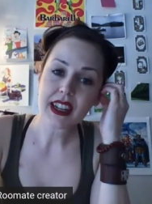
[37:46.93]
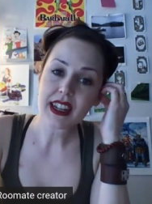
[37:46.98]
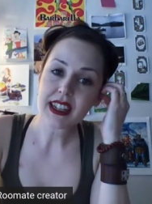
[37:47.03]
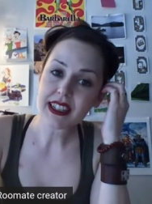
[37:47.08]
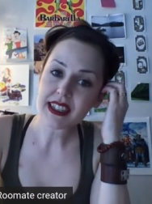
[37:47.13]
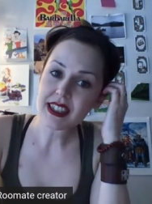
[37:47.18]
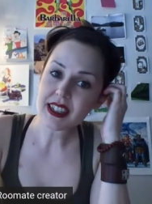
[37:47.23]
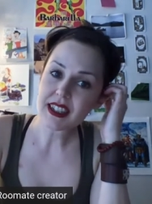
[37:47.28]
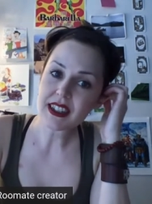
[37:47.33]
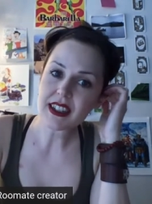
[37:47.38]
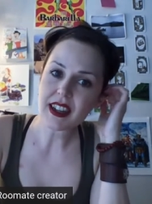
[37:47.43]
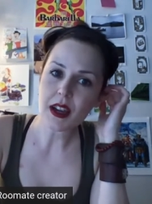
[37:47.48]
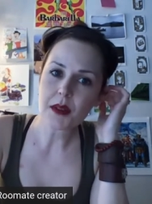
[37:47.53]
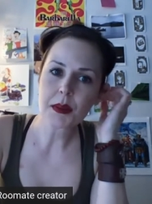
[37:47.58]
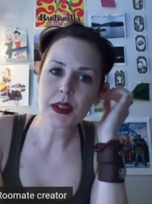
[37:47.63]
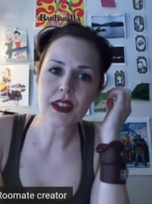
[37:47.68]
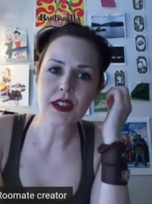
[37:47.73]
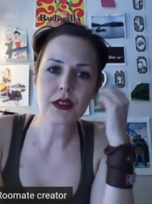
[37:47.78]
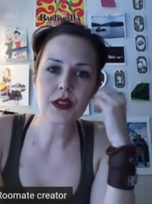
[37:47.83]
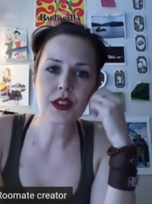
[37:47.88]
and it did. I
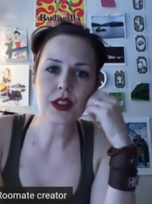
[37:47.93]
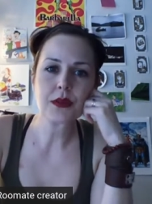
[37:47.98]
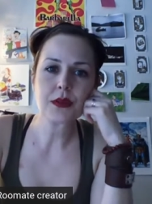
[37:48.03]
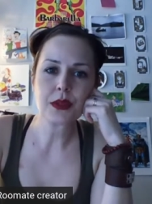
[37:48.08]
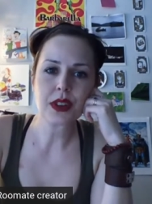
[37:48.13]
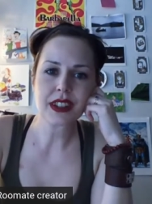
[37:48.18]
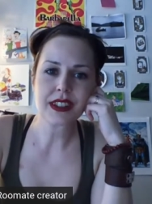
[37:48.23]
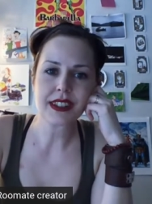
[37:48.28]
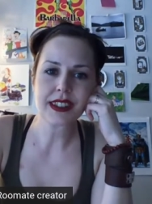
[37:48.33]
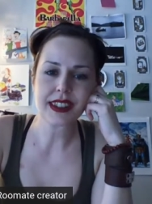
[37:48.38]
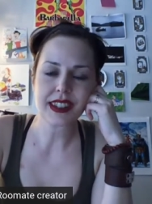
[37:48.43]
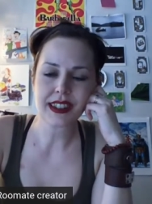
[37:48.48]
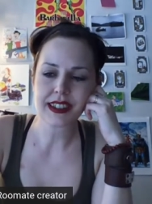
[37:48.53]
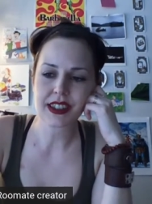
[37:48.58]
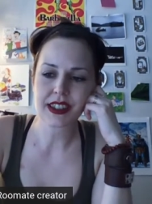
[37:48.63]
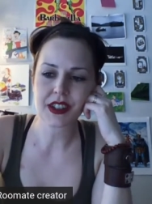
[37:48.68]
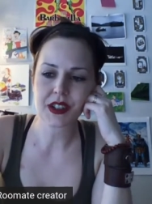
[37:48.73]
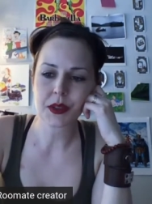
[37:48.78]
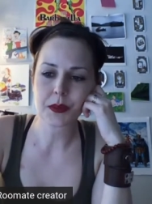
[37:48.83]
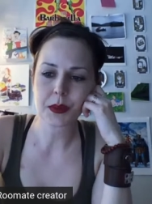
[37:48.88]
mean, it, it was
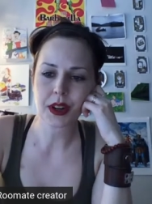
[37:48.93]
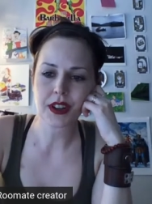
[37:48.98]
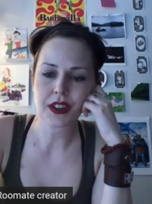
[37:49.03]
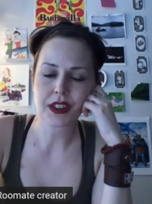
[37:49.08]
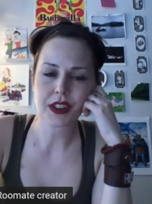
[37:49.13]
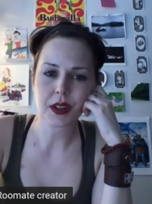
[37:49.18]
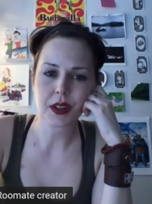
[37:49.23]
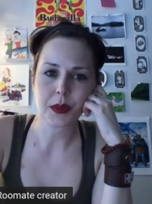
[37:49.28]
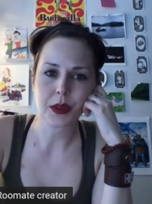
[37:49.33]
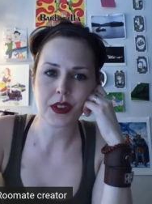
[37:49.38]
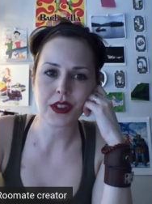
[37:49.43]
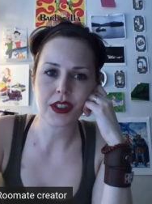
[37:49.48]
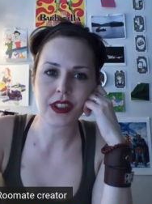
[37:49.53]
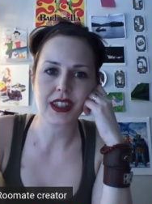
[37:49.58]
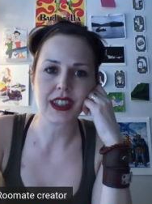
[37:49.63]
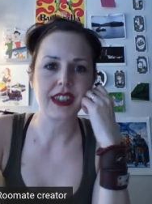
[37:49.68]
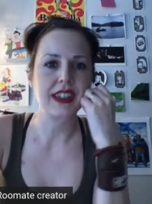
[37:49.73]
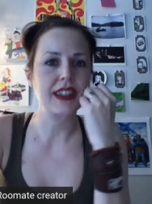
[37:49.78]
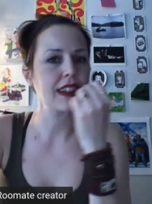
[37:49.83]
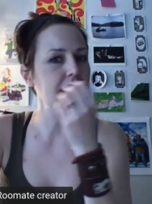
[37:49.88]
like such a part of the
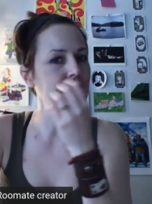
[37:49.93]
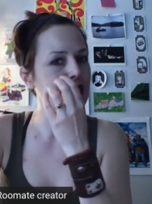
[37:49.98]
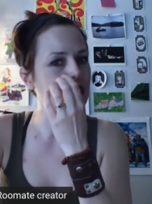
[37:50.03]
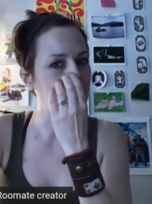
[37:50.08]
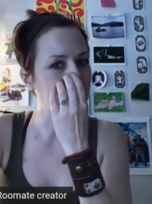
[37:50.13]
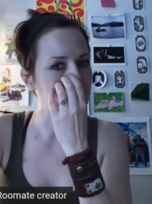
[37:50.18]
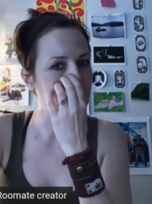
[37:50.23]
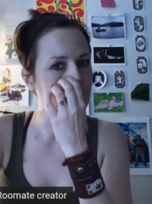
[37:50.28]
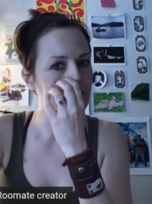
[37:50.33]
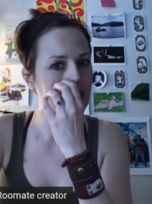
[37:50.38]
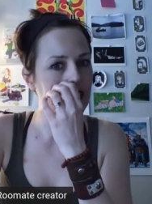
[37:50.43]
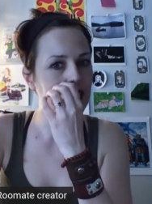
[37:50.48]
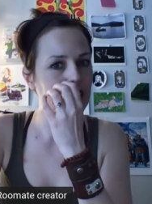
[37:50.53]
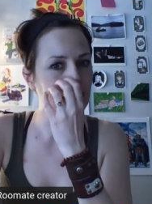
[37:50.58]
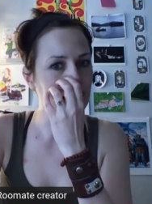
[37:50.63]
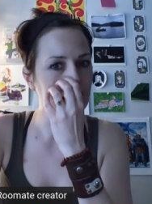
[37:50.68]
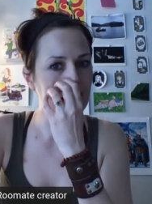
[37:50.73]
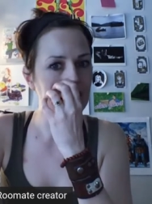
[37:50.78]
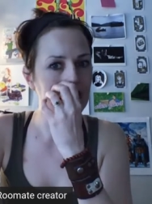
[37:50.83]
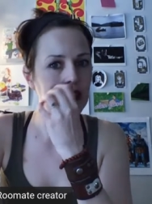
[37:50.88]
community, like
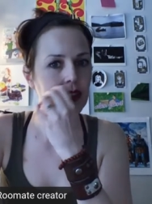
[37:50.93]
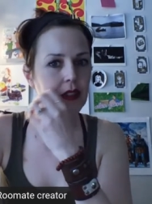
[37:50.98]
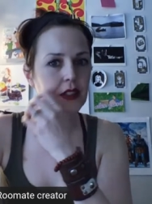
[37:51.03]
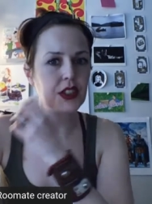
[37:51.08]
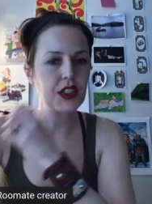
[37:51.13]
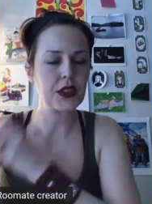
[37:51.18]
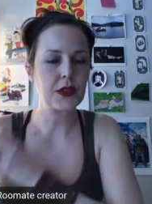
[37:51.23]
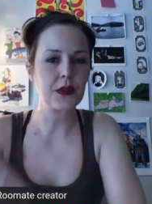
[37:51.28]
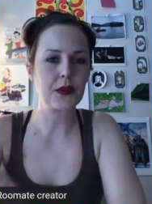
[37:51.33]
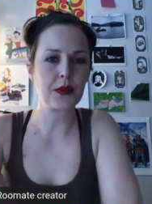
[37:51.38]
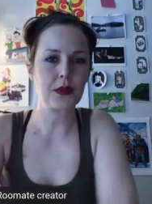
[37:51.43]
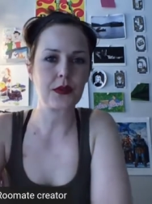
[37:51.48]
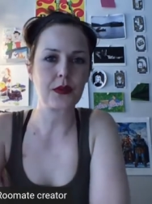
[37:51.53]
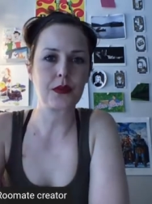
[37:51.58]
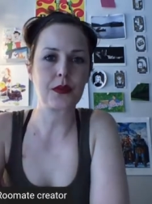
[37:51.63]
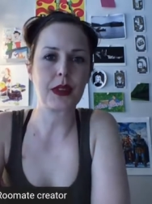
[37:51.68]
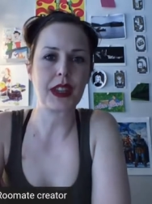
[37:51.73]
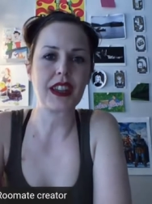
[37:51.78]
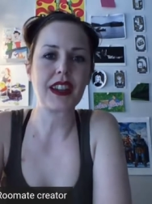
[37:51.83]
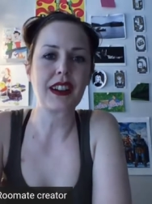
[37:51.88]
just. Yeah.
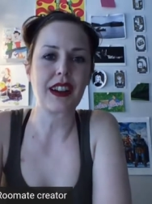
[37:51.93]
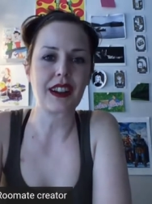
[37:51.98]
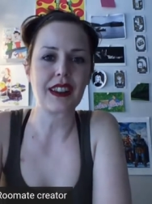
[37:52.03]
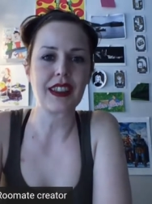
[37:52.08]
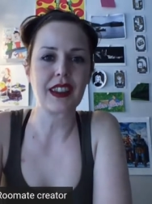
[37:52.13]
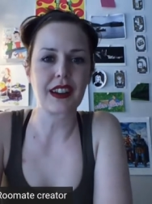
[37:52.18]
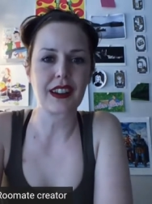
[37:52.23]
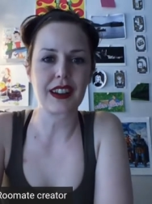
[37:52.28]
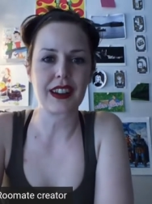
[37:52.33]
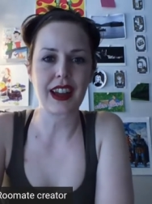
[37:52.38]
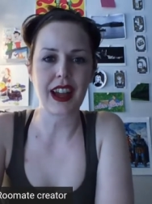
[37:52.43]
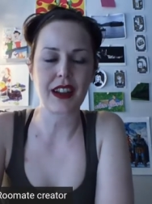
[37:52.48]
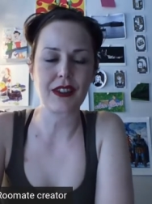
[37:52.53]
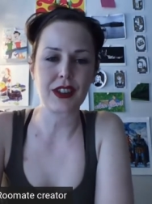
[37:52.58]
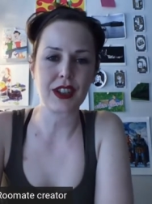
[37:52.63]
being on there and